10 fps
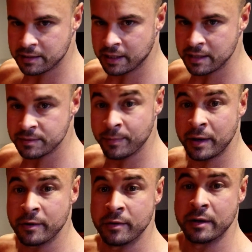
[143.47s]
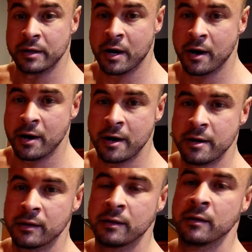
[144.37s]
tastes better than cod.